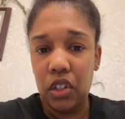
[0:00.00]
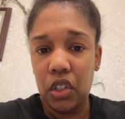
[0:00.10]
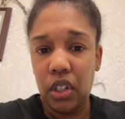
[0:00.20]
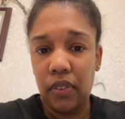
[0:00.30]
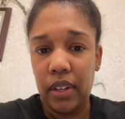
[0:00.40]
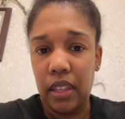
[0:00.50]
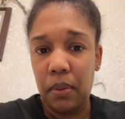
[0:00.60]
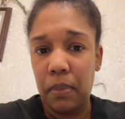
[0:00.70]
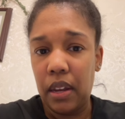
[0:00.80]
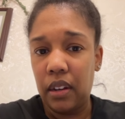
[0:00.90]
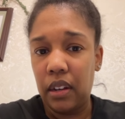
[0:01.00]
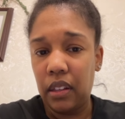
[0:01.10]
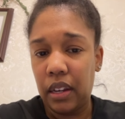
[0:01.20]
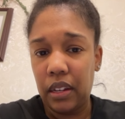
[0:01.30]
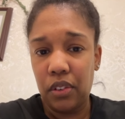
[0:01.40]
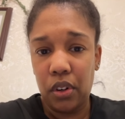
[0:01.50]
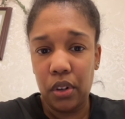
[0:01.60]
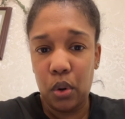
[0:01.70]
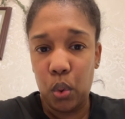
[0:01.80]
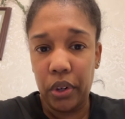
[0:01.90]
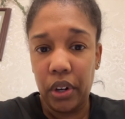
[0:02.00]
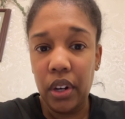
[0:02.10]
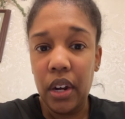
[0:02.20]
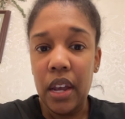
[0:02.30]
shoving them in it like a dark corner.